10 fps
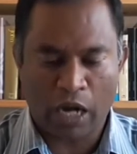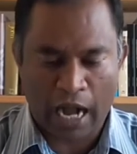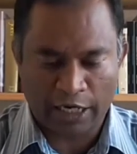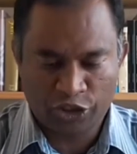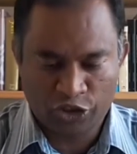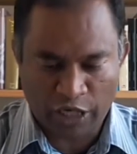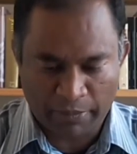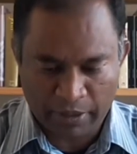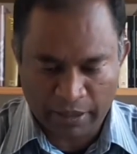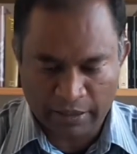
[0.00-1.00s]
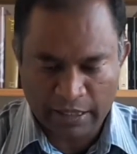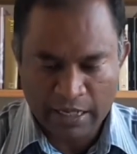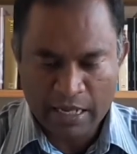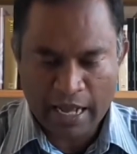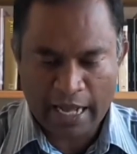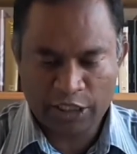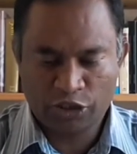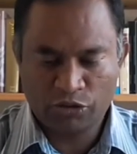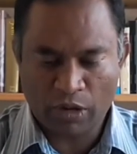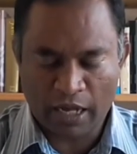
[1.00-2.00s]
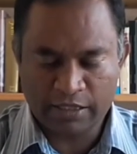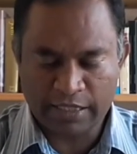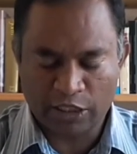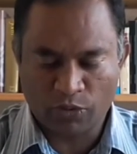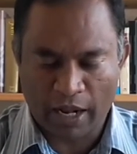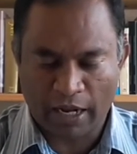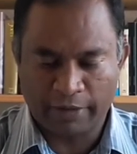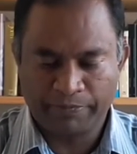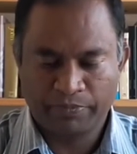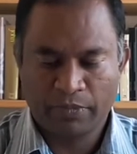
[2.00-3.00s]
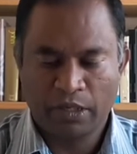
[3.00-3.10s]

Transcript: are troubled as to us as well.